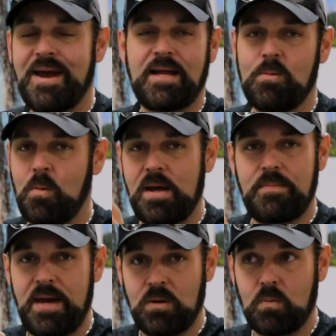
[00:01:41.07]
Any white
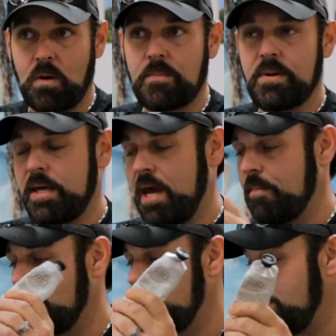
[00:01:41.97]
paint will work, but
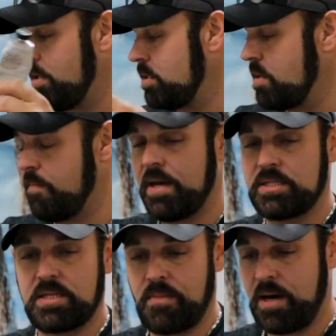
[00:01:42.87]
Gamblin is the
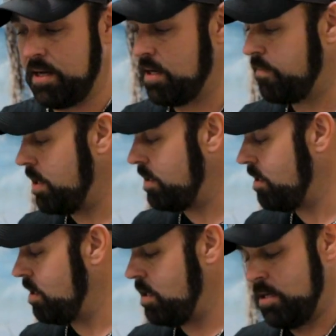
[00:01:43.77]
best in my opinion.